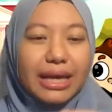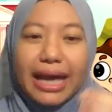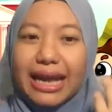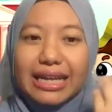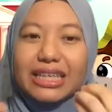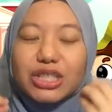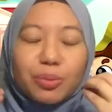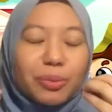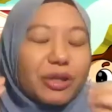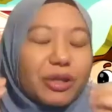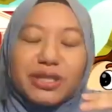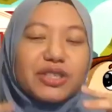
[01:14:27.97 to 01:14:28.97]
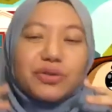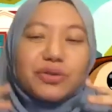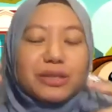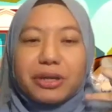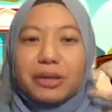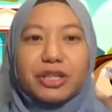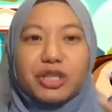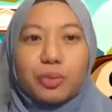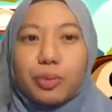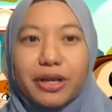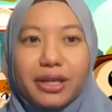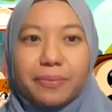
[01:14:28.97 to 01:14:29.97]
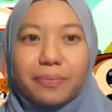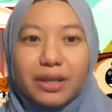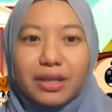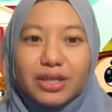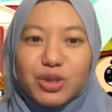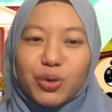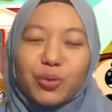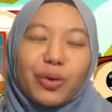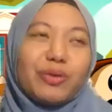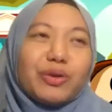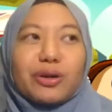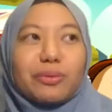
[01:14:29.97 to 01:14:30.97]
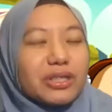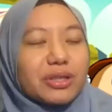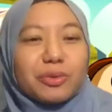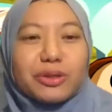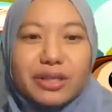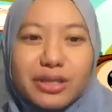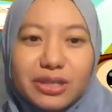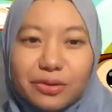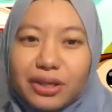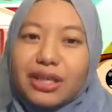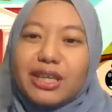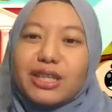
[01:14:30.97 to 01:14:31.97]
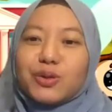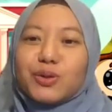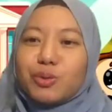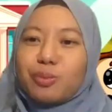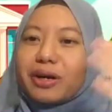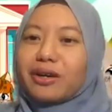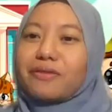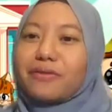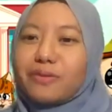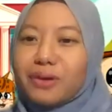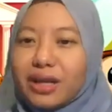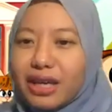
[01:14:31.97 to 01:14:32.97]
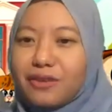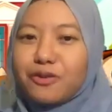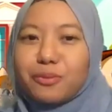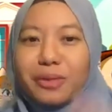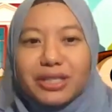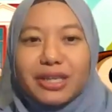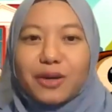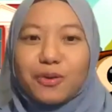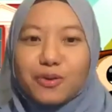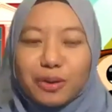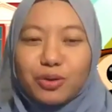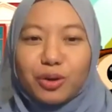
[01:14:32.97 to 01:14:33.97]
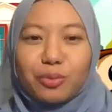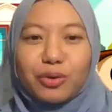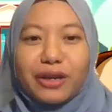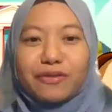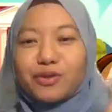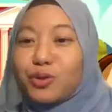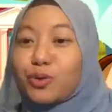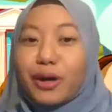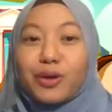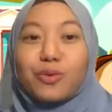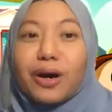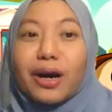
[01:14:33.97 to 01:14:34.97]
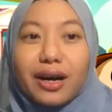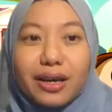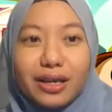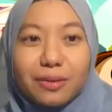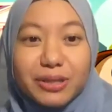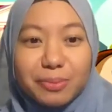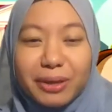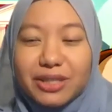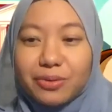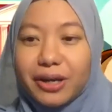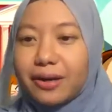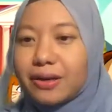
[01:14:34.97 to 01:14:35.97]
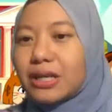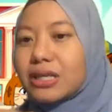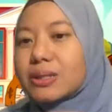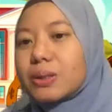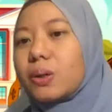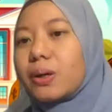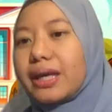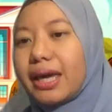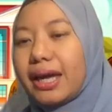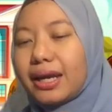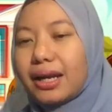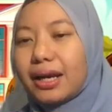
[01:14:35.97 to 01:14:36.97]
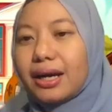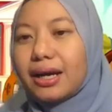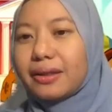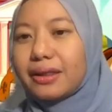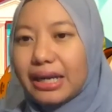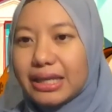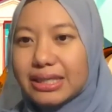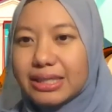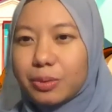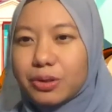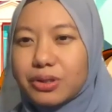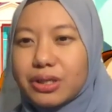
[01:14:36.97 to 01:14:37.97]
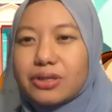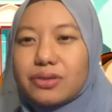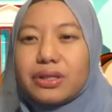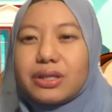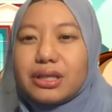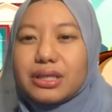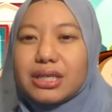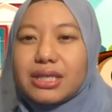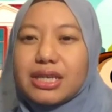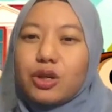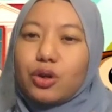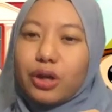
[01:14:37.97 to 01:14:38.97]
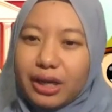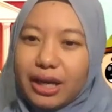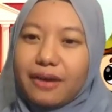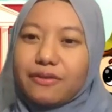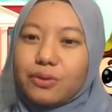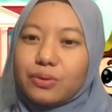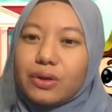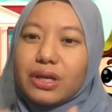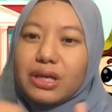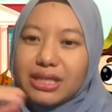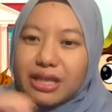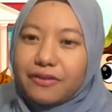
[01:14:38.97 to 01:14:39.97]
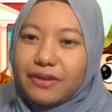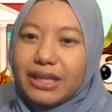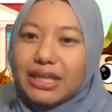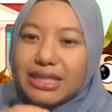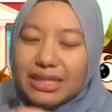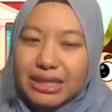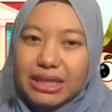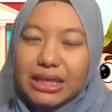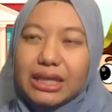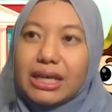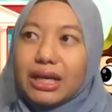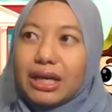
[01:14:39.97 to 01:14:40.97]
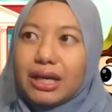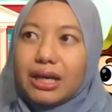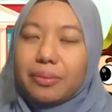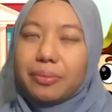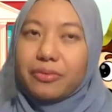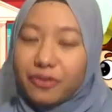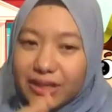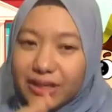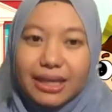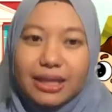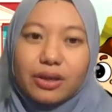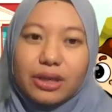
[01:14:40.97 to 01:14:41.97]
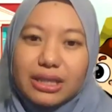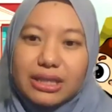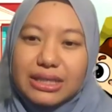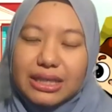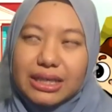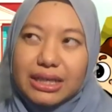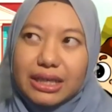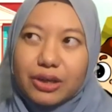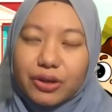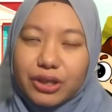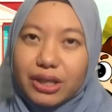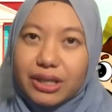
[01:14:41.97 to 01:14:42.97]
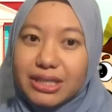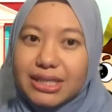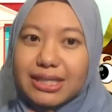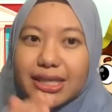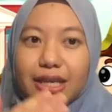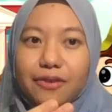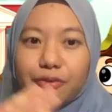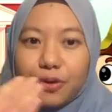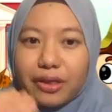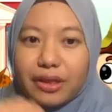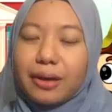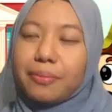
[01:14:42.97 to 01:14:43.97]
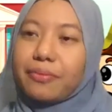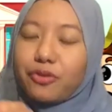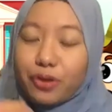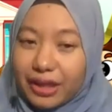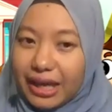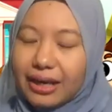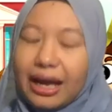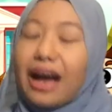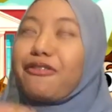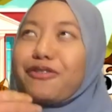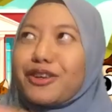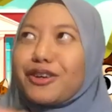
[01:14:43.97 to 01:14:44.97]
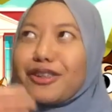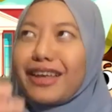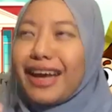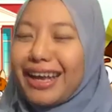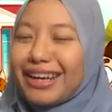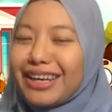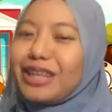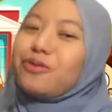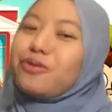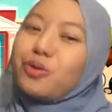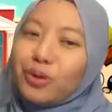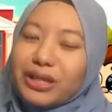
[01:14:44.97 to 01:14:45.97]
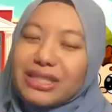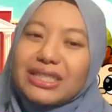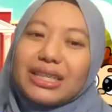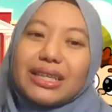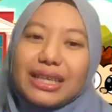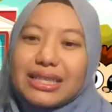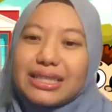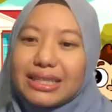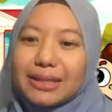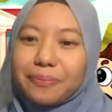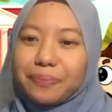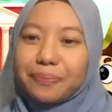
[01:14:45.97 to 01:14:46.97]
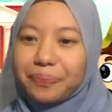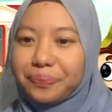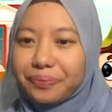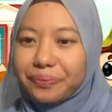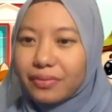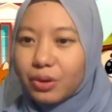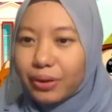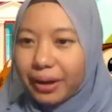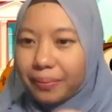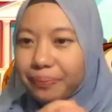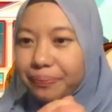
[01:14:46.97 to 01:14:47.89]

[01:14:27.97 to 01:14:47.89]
Anything mm. somatosensory is pretty much your body. So when we talk about somatosensory, it's also part of information that goes out to your brain to know where you are in space, right? right. So again, uh, that is somatosensory tinnitus, and you're gonna have to definitely see um, first see it, uh, an audiologist, and then for them, for then after that, then you go and see an ENT. Okay.